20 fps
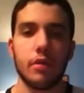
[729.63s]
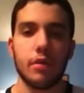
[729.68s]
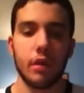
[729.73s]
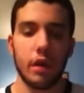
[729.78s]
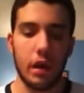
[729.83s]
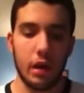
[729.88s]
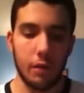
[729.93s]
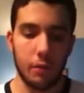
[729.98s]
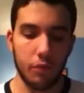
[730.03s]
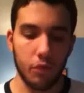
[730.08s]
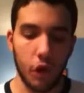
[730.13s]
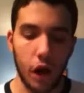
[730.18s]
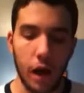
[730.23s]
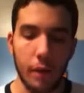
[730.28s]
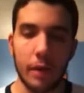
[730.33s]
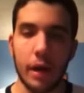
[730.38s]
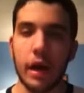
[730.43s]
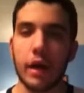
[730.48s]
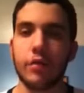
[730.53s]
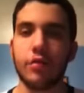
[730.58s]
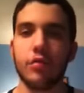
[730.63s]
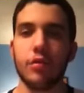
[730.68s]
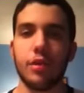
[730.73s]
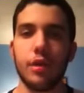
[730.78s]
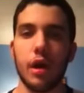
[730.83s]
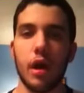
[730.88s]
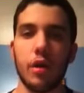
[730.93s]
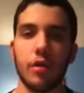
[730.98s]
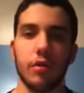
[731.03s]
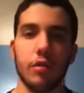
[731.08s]
Ryback through
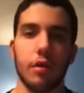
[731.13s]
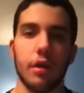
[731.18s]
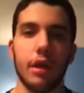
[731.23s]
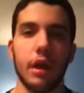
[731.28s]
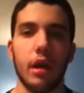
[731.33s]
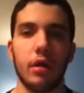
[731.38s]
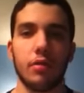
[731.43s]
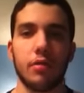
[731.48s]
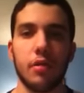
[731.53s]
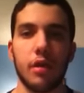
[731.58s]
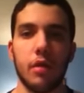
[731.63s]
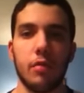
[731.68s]
the other announce